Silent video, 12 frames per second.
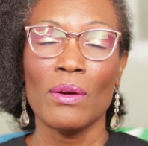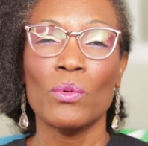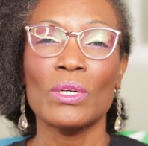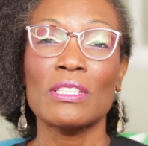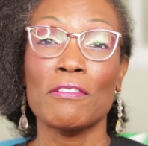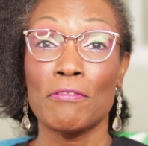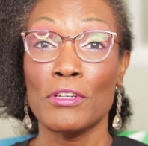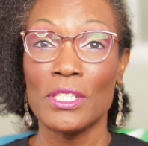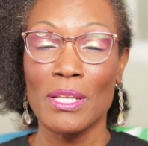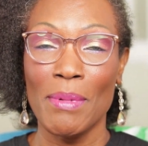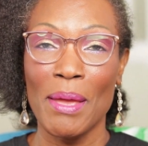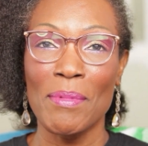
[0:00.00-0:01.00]
was the
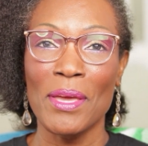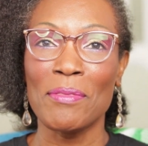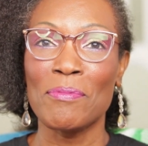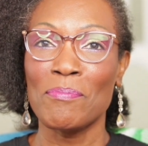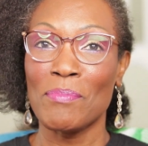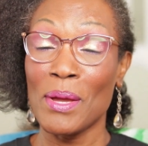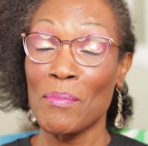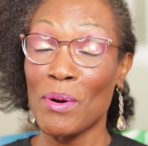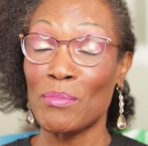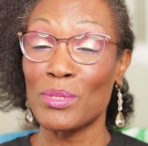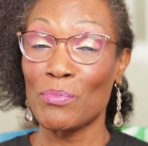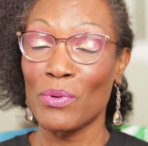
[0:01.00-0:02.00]
first time I met my
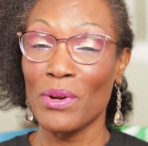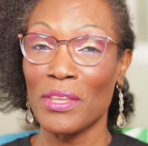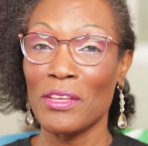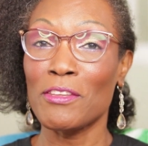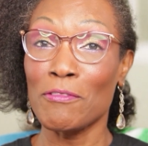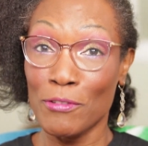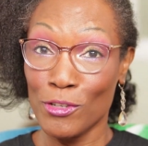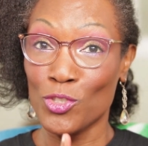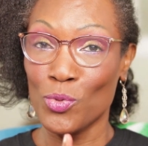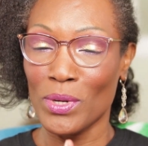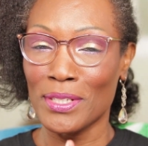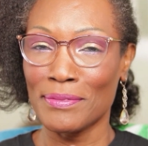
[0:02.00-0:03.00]
mom's brother, the
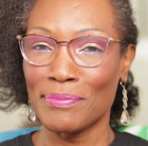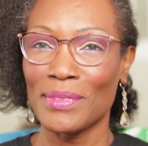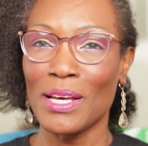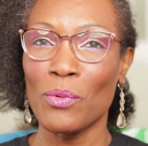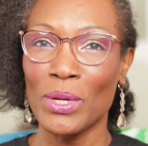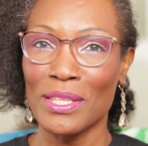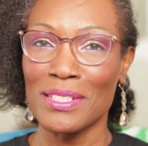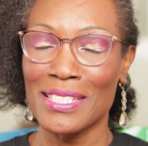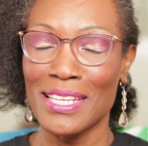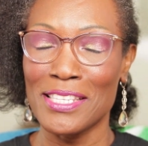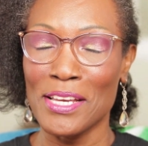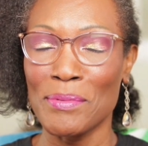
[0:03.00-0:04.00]
first one that went to
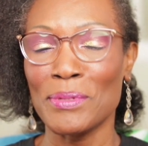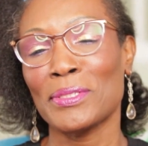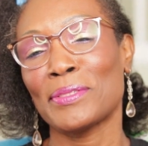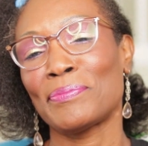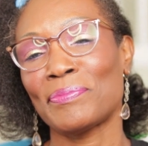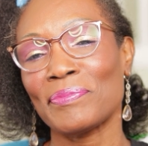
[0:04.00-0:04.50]
St. Thomas.